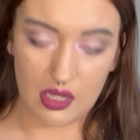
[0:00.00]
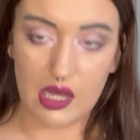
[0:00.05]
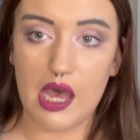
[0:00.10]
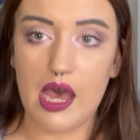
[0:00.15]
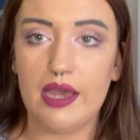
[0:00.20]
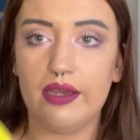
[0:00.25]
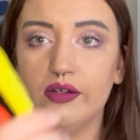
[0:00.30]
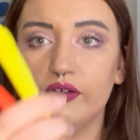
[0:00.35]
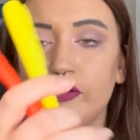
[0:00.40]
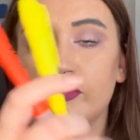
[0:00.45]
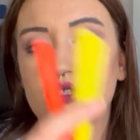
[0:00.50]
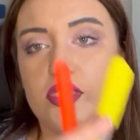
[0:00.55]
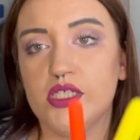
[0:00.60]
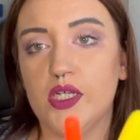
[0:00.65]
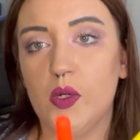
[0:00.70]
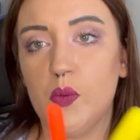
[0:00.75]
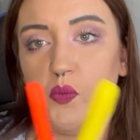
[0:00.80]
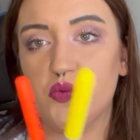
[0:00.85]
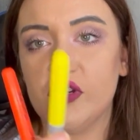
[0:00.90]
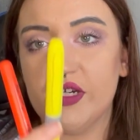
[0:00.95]
I
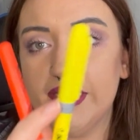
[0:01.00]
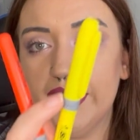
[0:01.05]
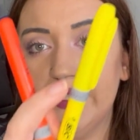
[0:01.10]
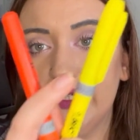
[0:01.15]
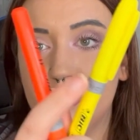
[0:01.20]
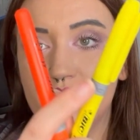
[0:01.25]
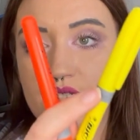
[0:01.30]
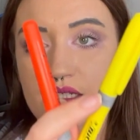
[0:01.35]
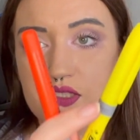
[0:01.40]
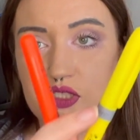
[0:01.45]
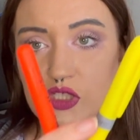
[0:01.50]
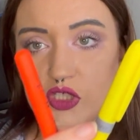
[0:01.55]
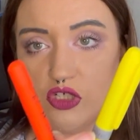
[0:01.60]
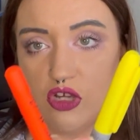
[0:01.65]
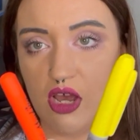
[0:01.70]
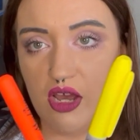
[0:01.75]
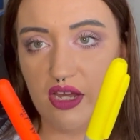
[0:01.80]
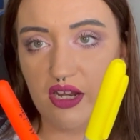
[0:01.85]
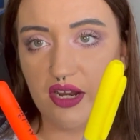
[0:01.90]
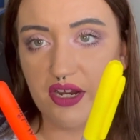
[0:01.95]
also bring two
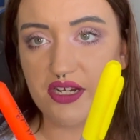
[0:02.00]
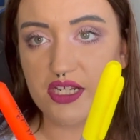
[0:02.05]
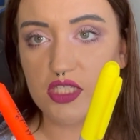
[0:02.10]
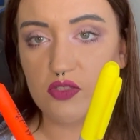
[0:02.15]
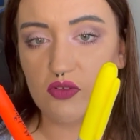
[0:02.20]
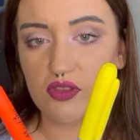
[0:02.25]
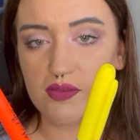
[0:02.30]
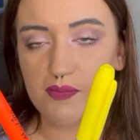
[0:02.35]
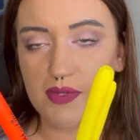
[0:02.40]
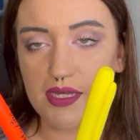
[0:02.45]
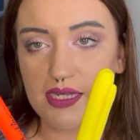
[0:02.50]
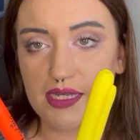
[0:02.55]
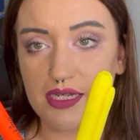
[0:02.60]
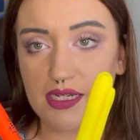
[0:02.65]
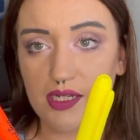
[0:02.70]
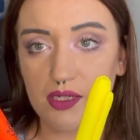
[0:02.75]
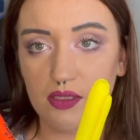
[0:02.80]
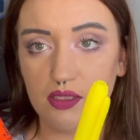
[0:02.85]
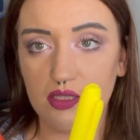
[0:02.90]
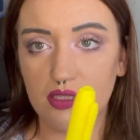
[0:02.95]
highlighters with me,